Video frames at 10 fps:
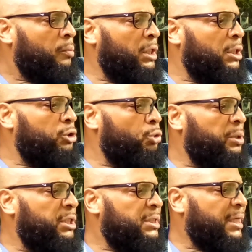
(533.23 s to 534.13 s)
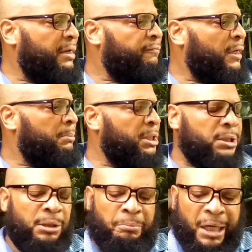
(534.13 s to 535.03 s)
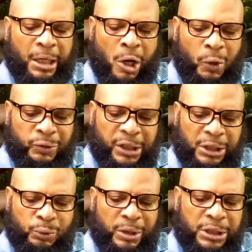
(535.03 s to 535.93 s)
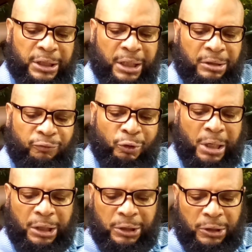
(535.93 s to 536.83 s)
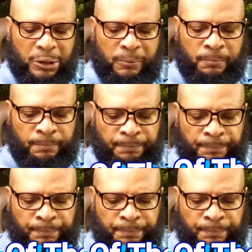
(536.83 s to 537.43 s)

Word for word: He gonna do what he say, family. He gonna make all things work together for our good.